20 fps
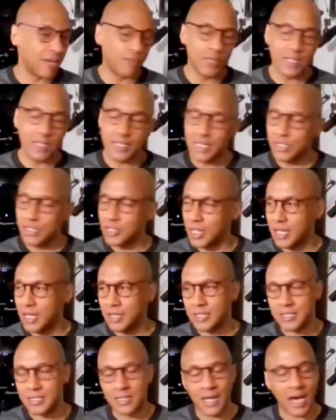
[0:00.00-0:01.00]
Every
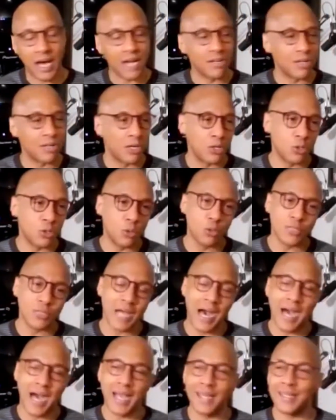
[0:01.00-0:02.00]
DJ does not know
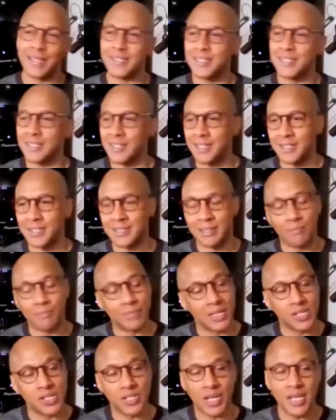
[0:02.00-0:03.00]
who's hot in the city.
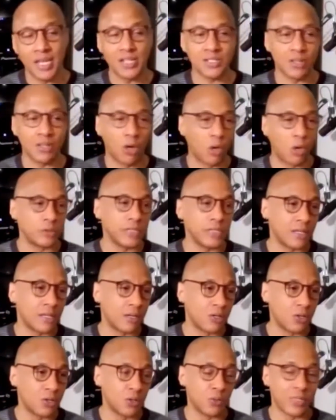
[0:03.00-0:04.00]
Some DJs only
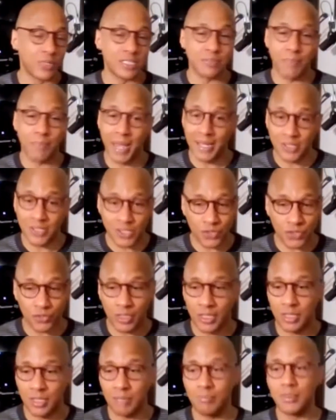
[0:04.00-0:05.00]
know what's
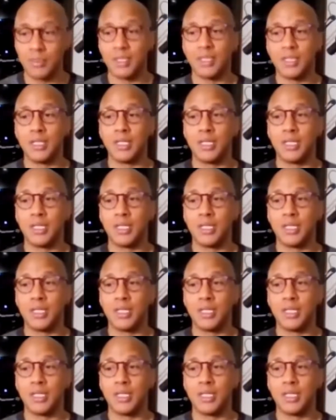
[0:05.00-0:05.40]
mainstream.